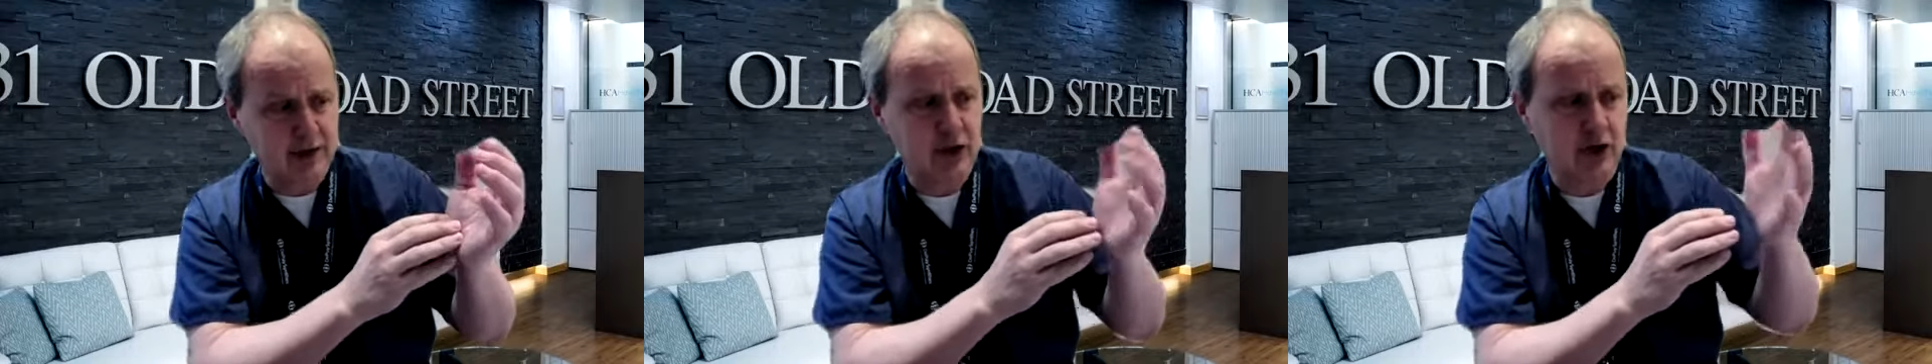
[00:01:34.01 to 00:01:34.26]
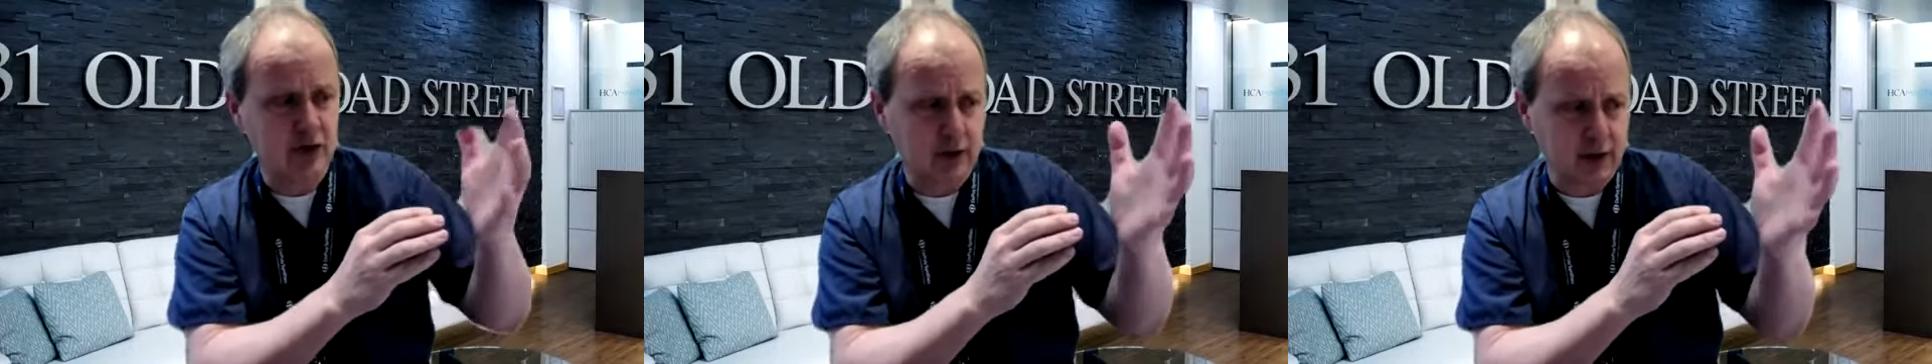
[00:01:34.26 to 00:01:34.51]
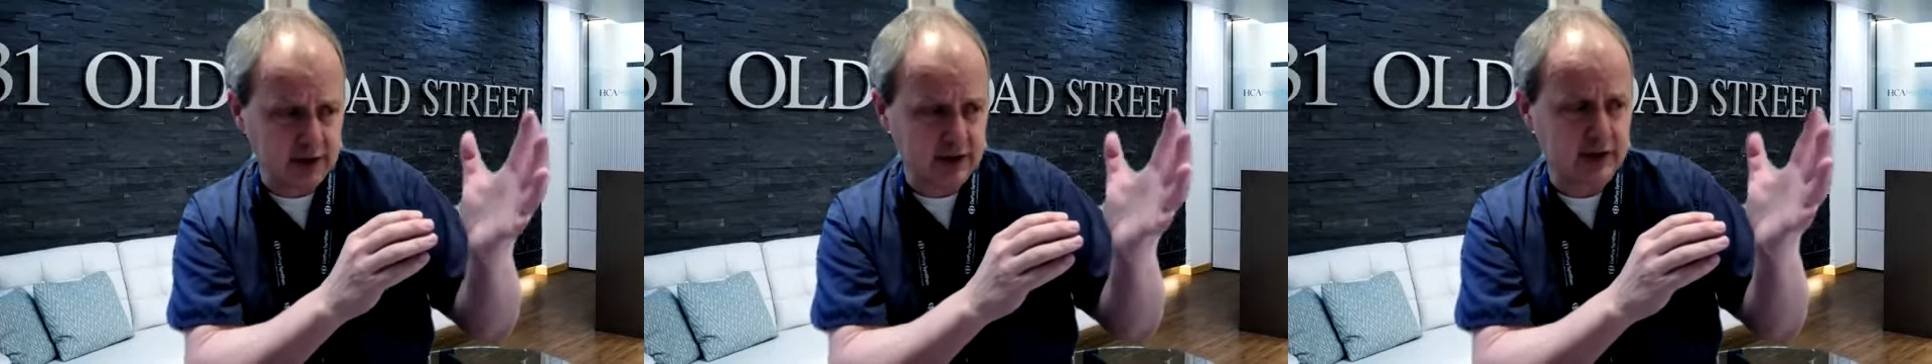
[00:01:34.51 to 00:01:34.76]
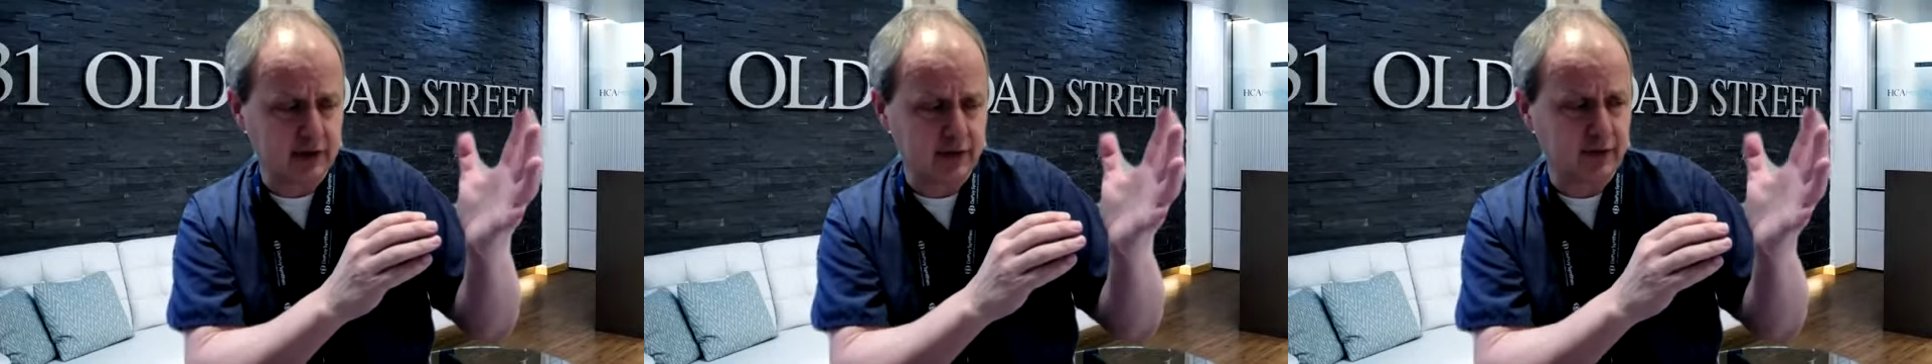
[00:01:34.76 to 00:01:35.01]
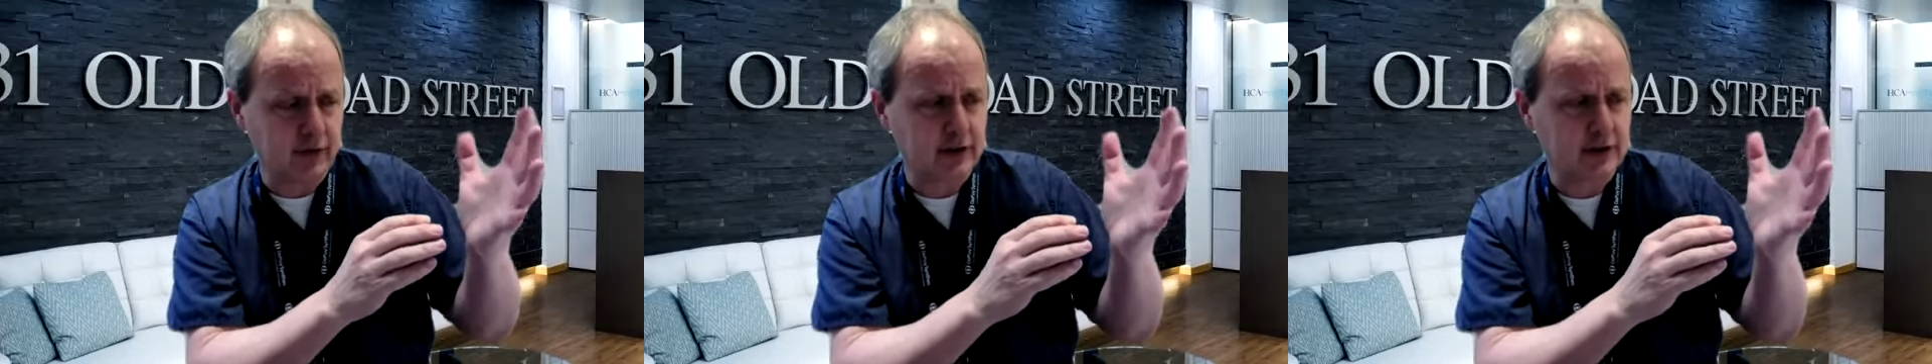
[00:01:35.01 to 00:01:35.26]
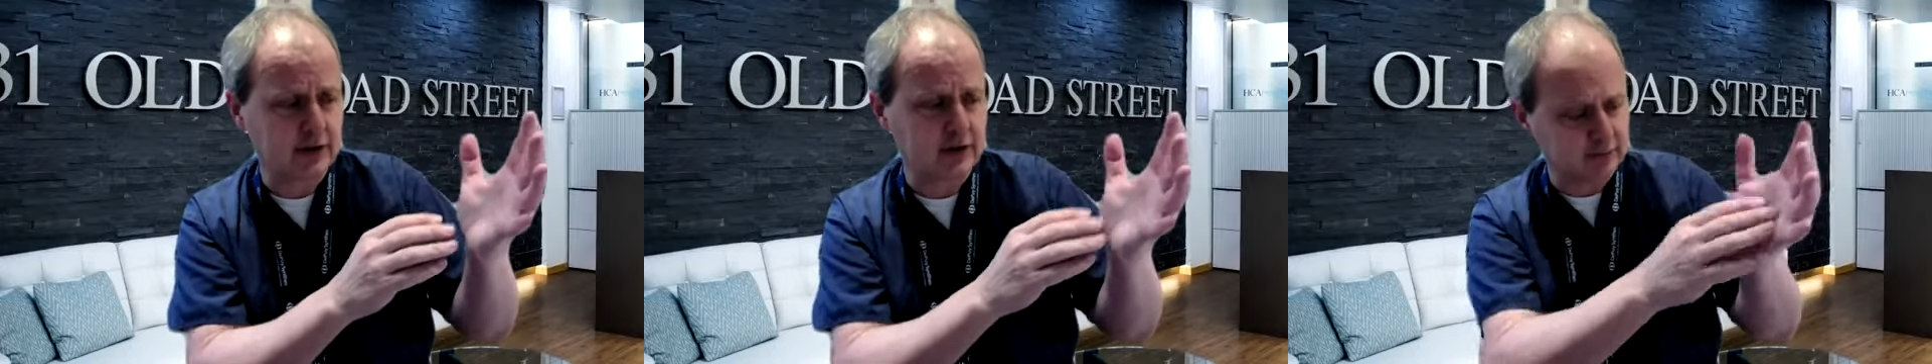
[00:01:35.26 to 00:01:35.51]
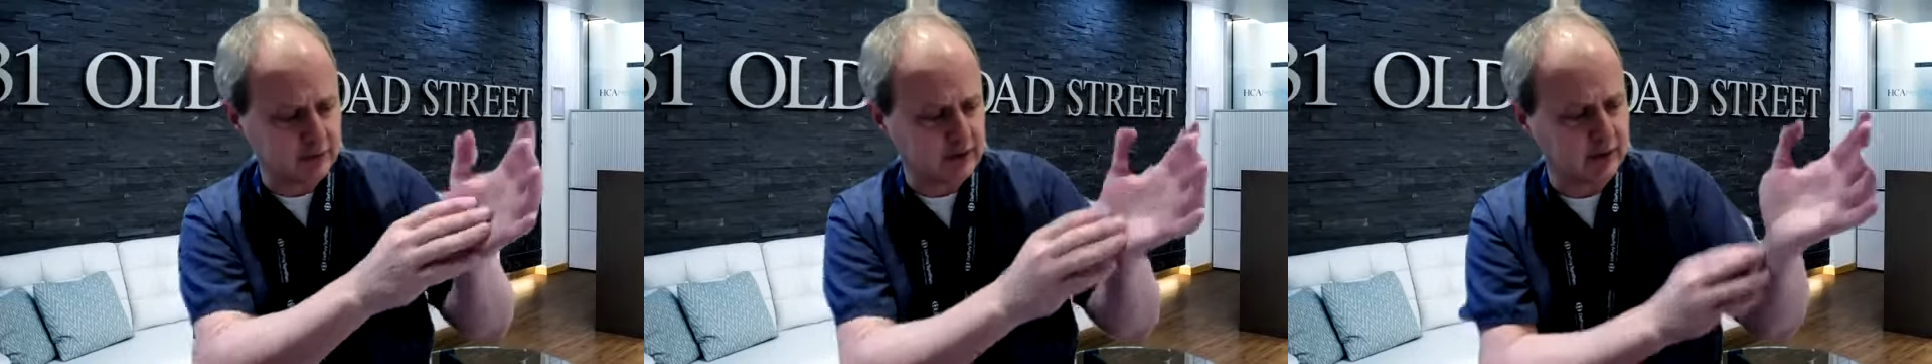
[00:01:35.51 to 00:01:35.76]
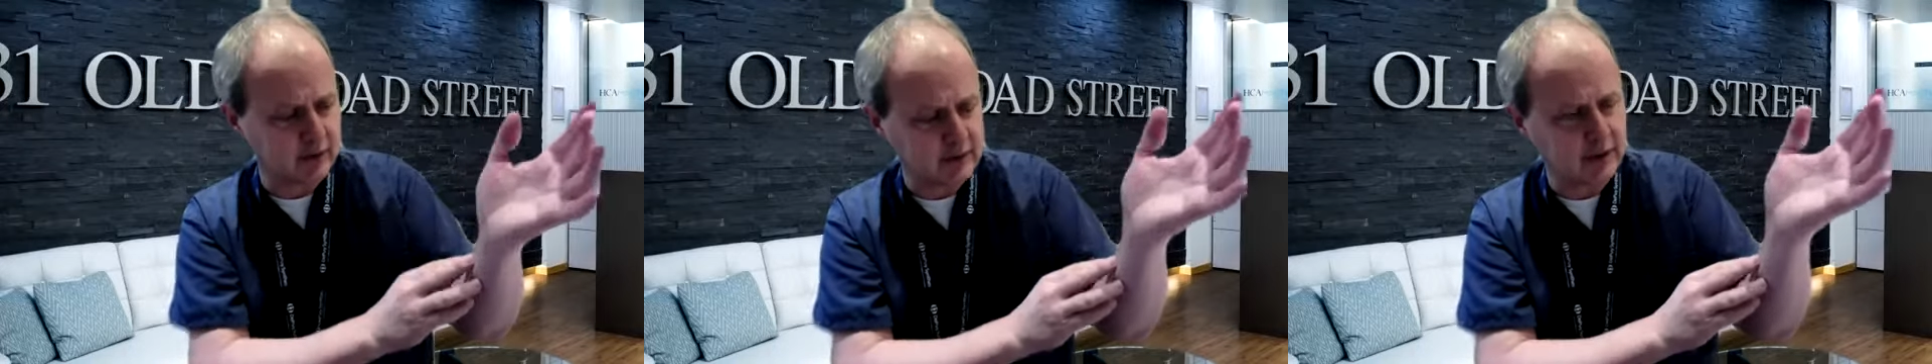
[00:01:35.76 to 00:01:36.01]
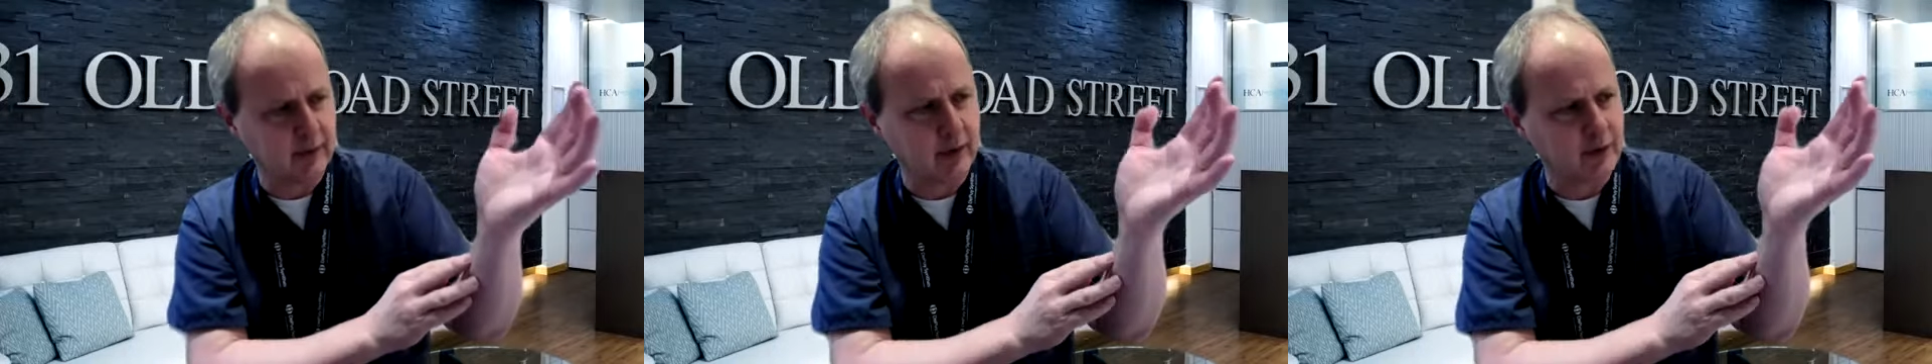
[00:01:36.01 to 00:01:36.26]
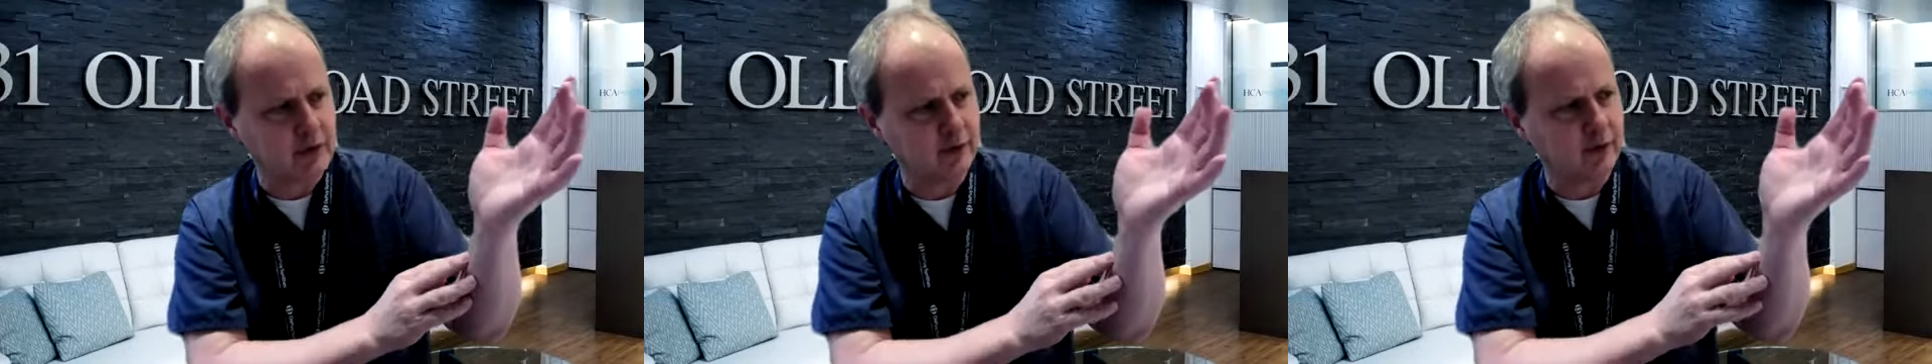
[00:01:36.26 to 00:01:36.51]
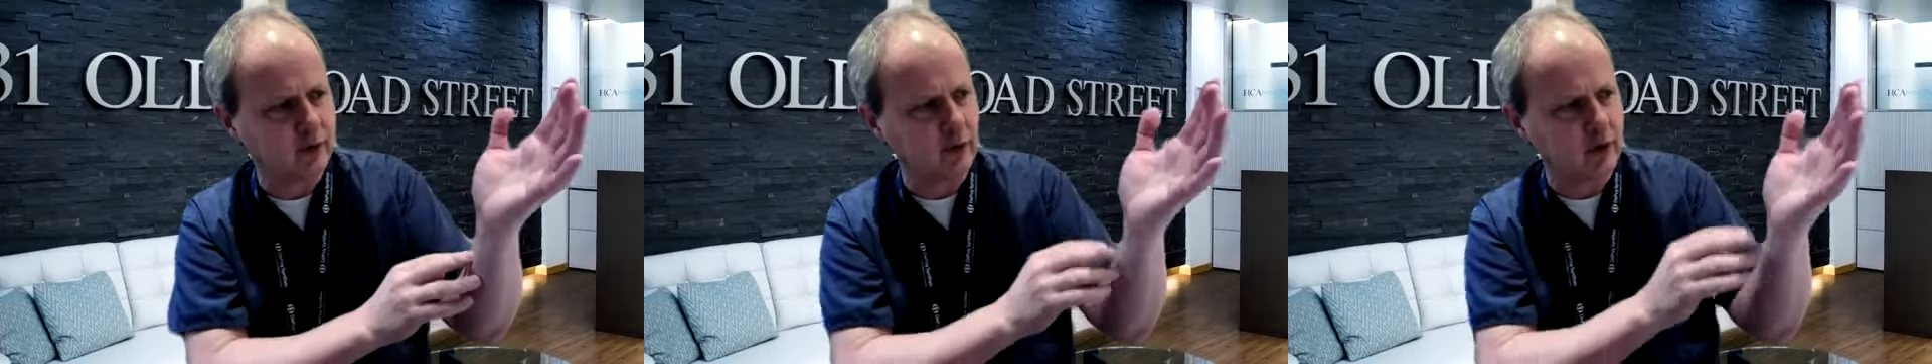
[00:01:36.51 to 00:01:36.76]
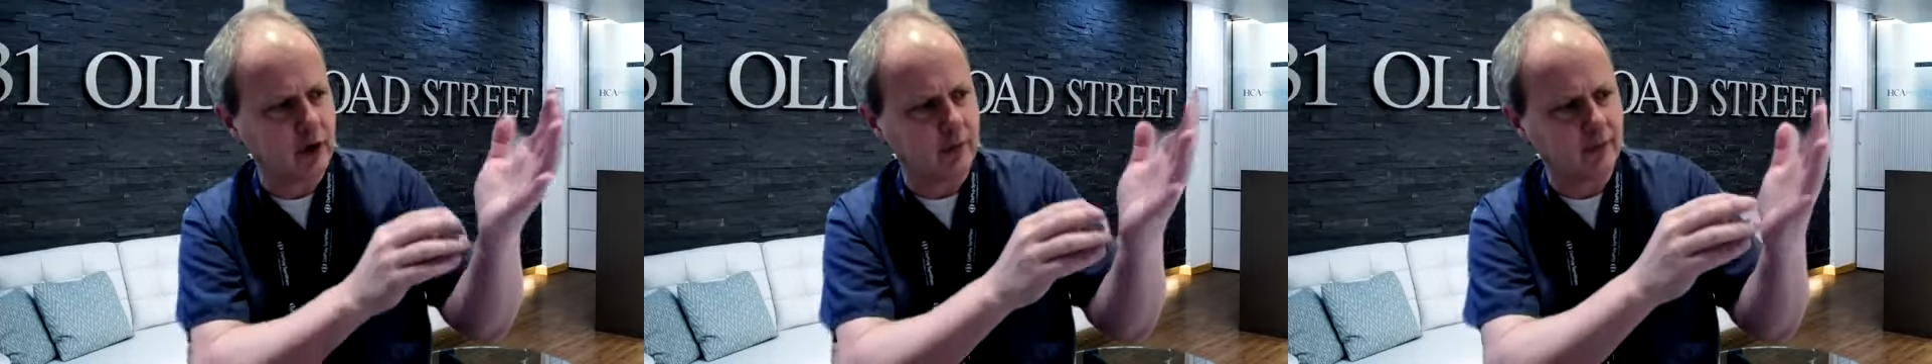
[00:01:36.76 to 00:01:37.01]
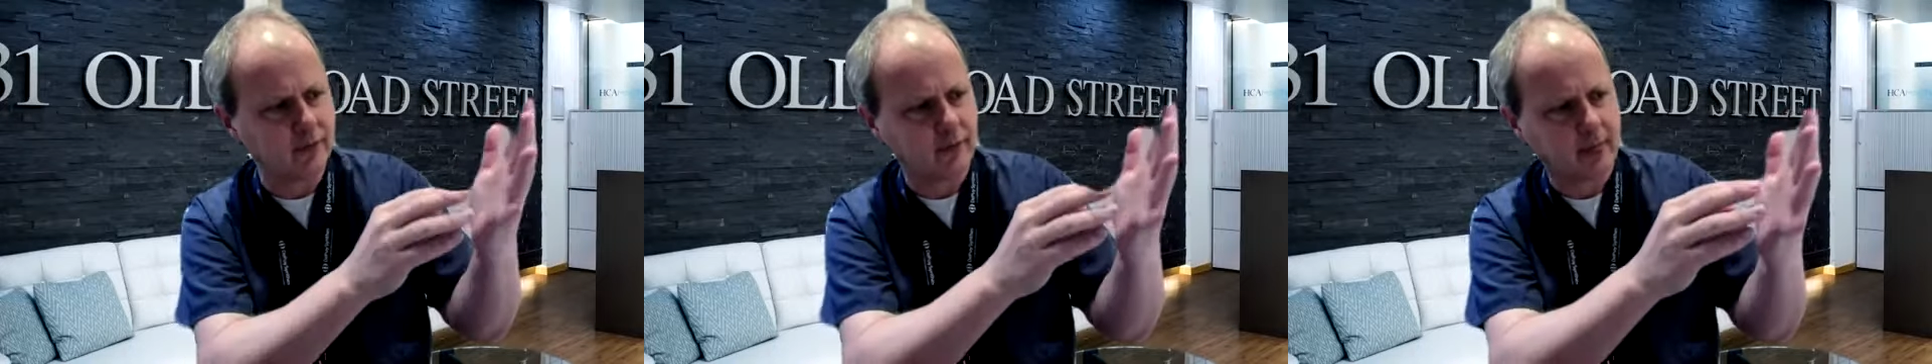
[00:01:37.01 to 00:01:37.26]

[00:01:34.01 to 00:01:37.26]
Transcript: generalized stiffness, sometimes coming up into the forearm,